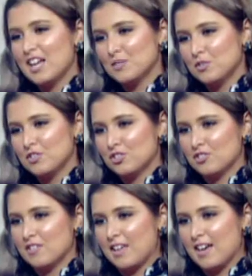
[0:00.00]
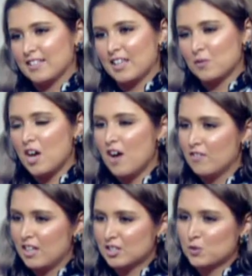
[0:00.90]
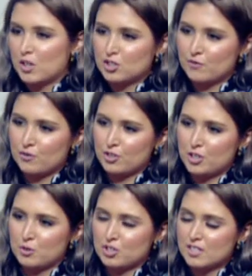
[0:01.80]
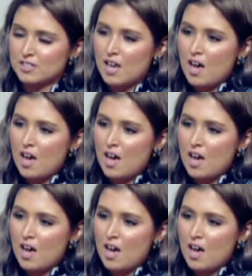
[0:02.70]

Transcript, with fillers: as we reach to the end, like we have a last question for you, which is,